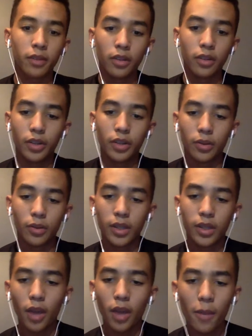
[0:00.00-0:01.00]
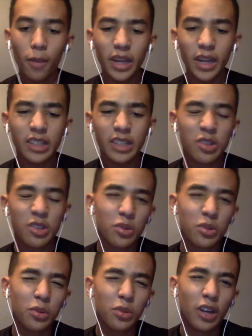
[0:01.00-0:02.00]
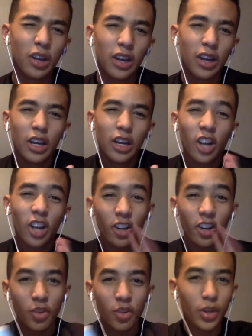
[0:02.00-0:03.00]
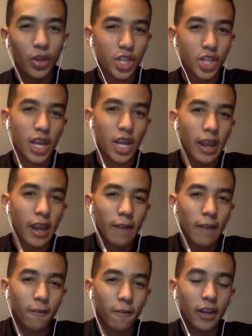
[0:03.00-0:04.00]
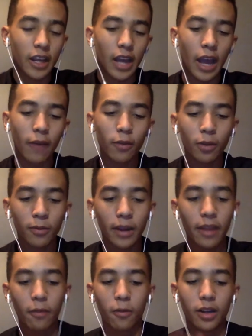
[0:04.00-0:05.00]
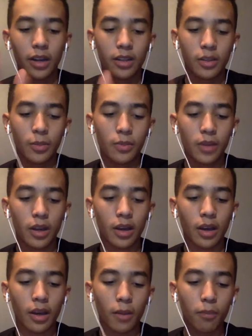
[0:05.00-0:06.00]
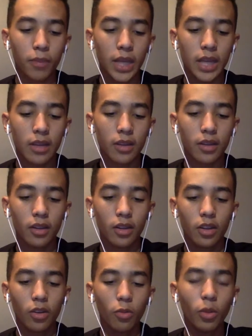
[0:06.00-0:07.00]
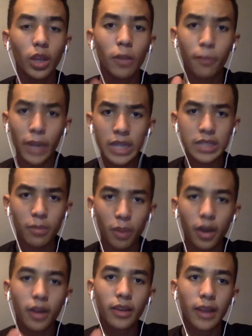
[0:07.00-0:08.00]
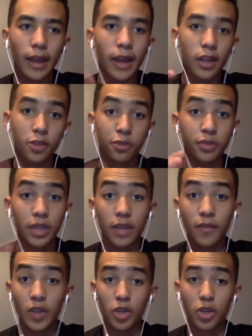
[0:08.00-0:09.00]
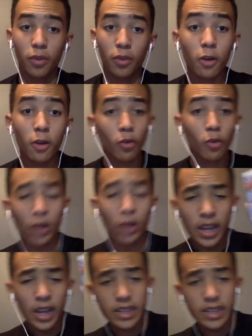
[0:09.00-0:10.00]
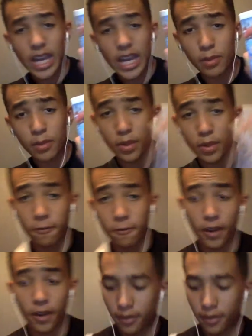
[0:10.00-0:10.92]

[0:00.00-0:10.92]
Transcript: You know, it made it too cartoonish and funny. I would have rather wanted it to be, you know, really based upon the actual TV show. But overall, this game was pretty fun.